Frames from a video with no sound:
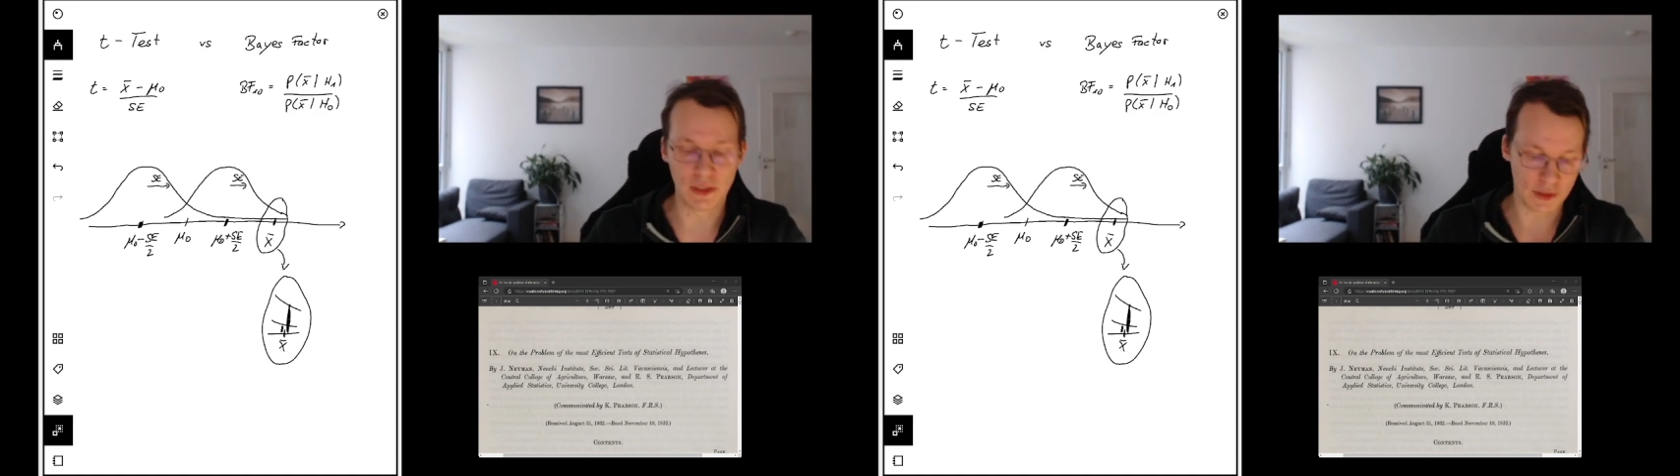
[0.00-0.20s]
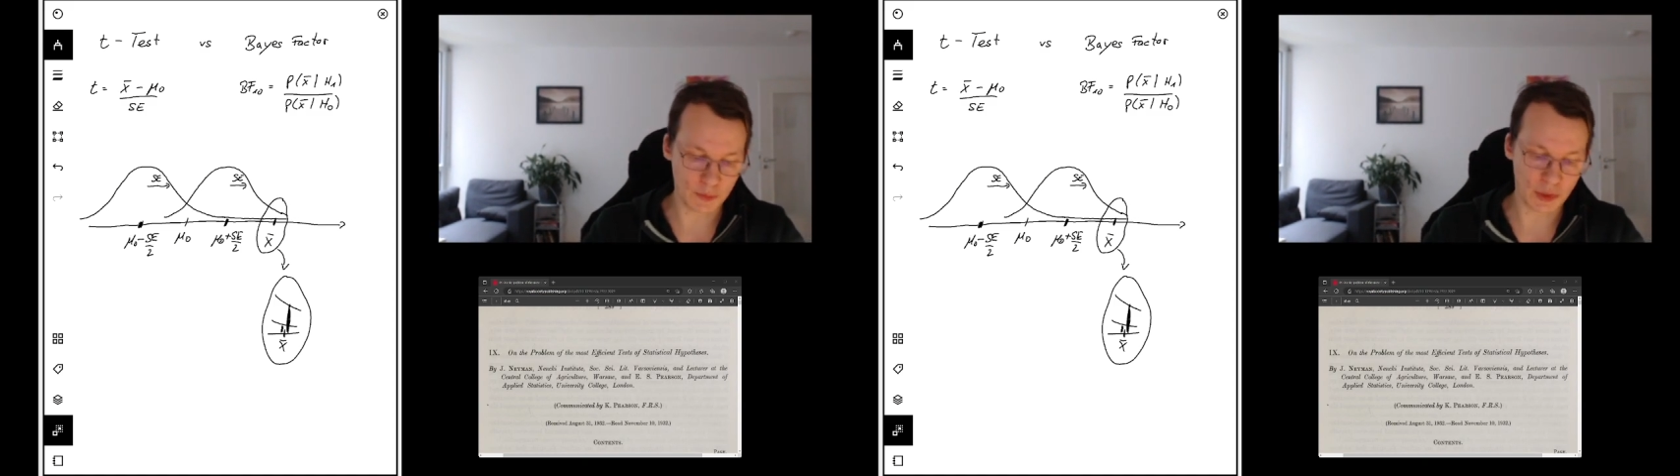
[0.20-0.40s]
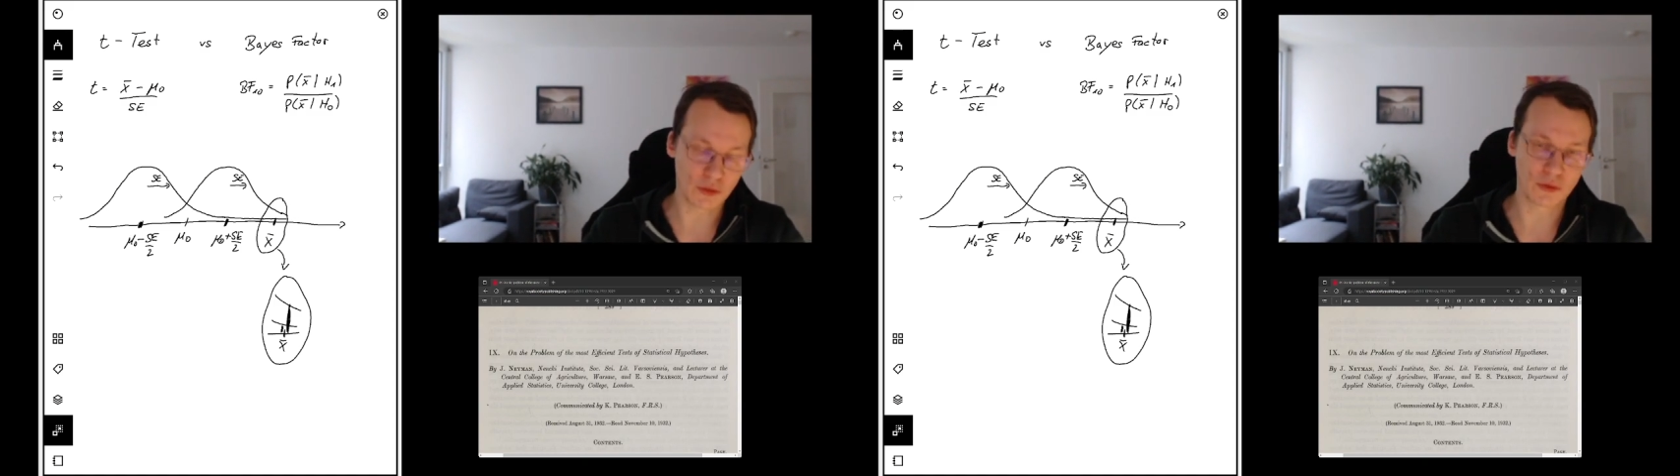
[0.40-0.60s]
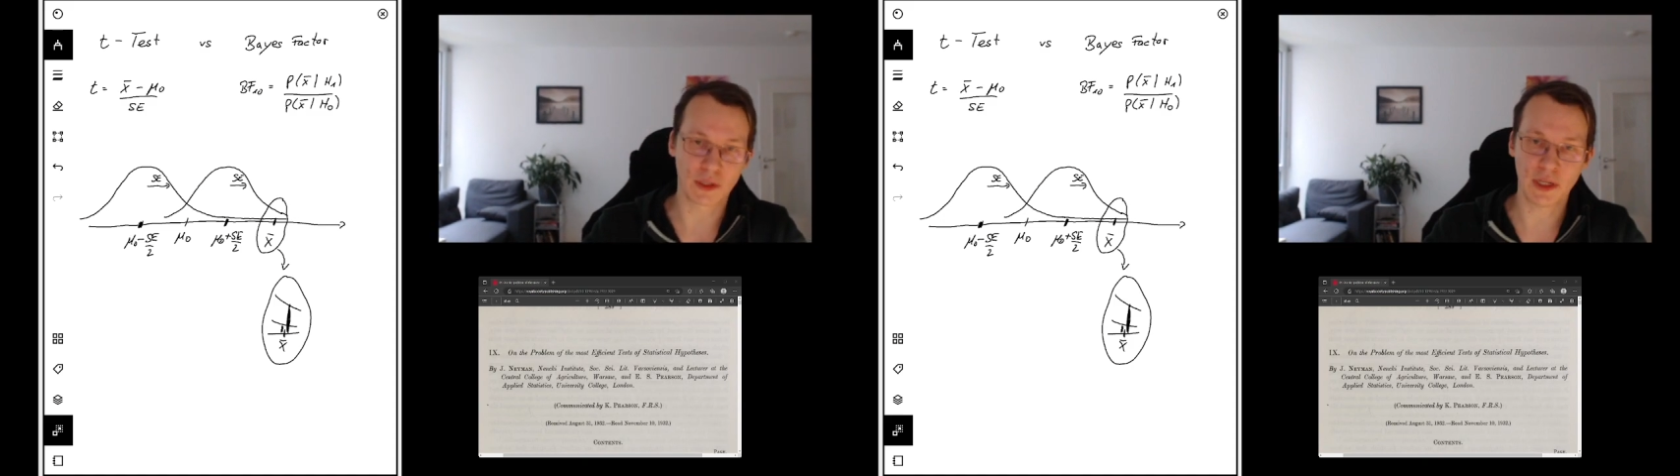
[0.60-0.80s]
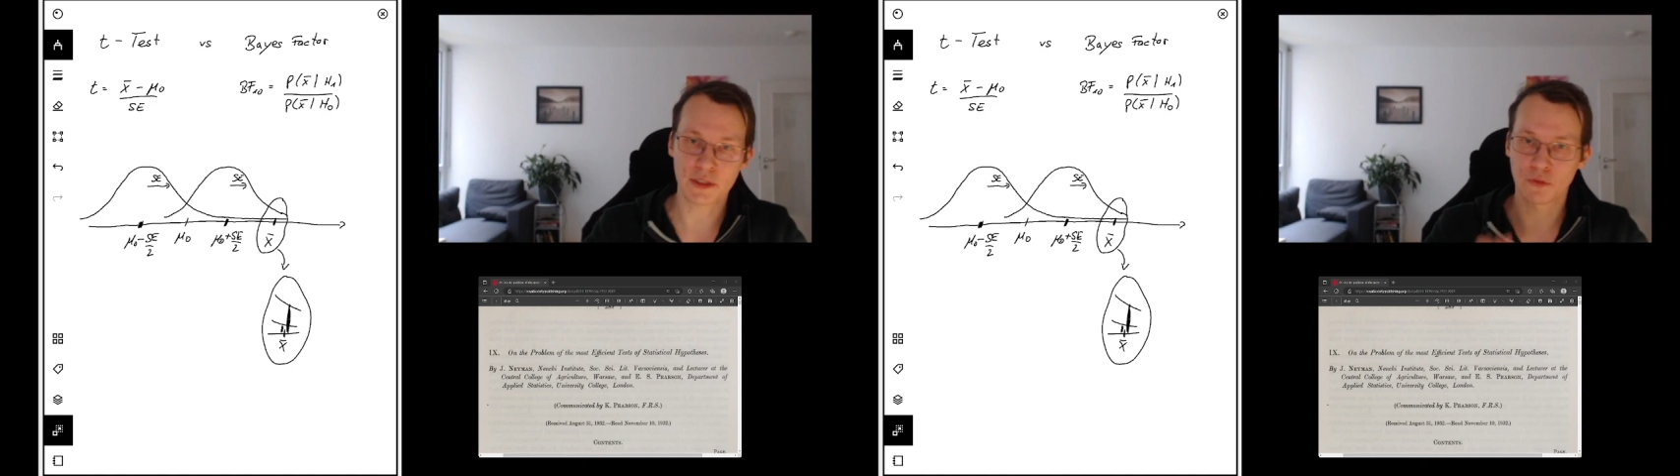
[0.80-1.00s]
in this particular
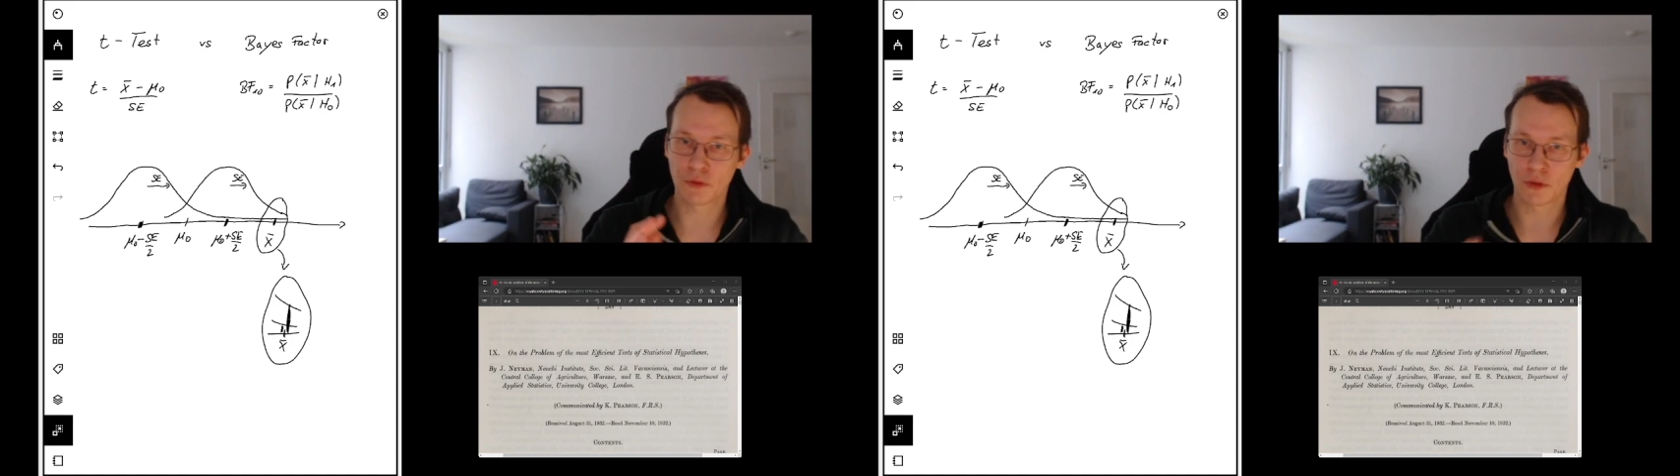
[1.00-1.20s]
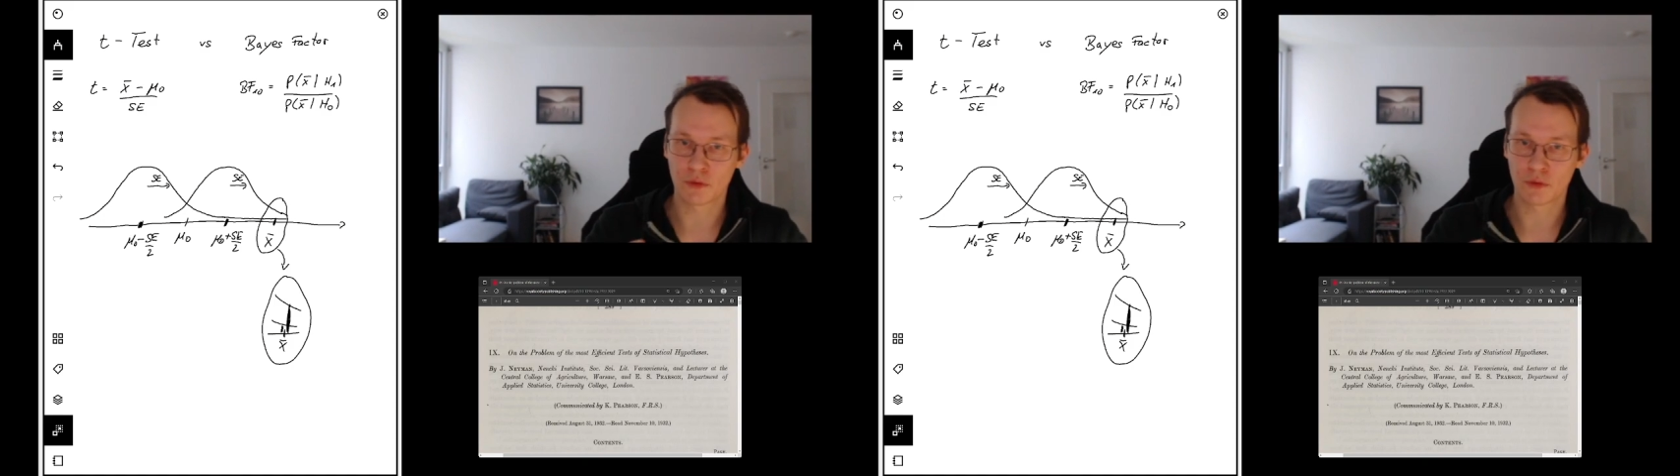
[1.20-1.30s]
case, if we have